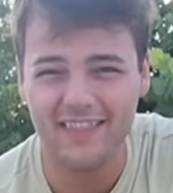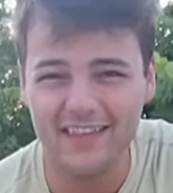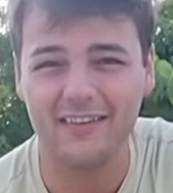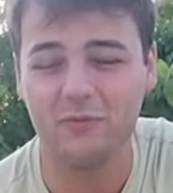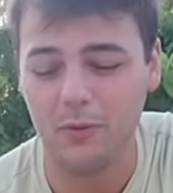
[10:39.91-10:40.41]

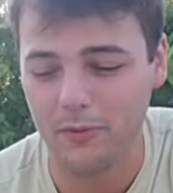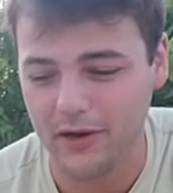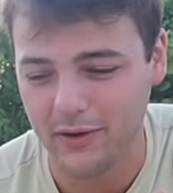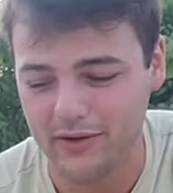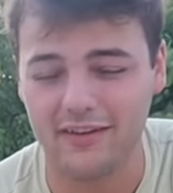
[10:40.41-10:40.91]
this is what we're
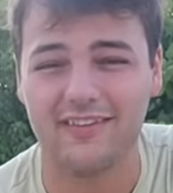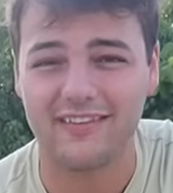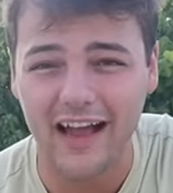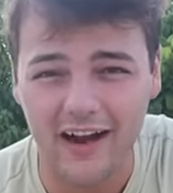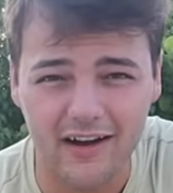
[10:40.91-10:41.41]
going to
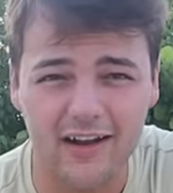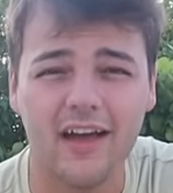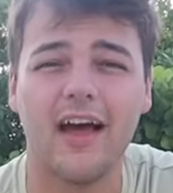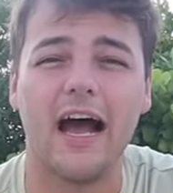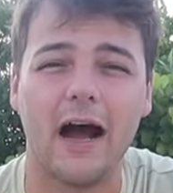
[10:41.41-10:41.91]
stock
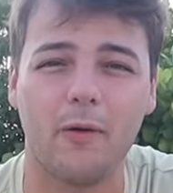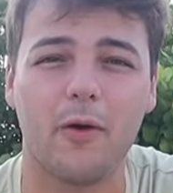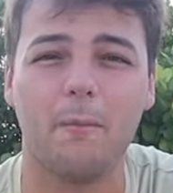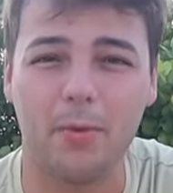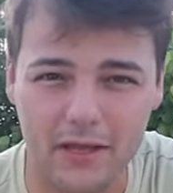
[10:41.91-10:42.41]

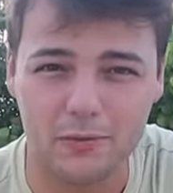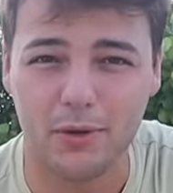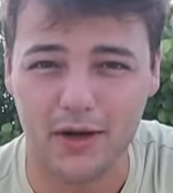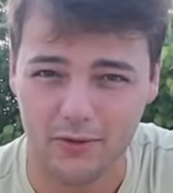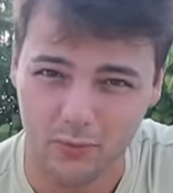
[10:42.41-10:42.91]
our beach
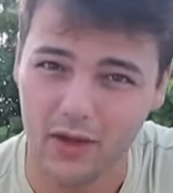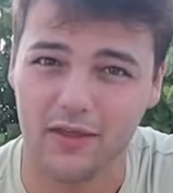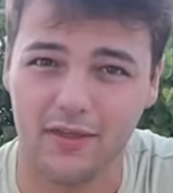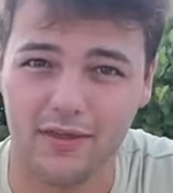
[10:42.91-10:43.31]
pond with.